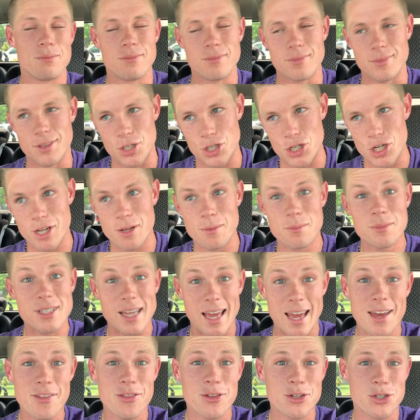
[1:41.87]
the gyms
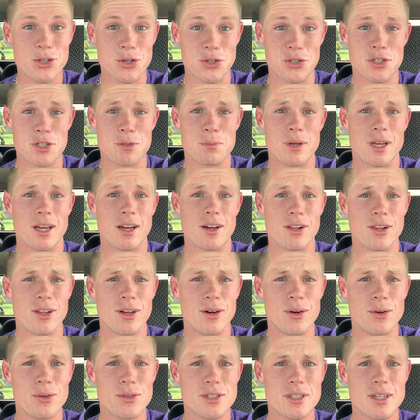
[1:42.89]
and the churches being
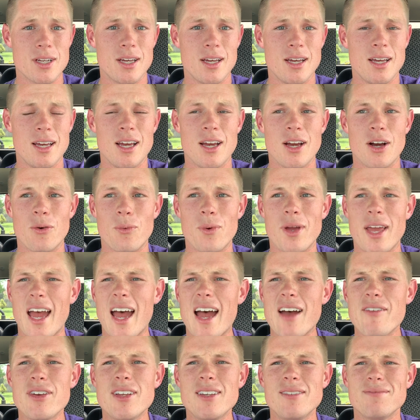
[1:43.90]
closed, we
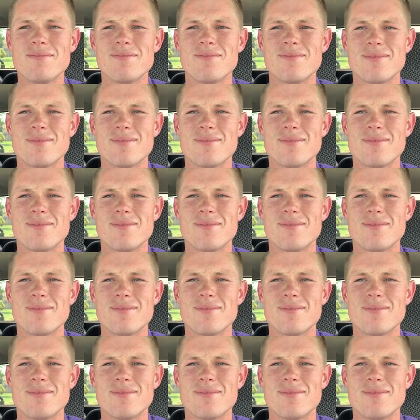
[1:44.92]
haven't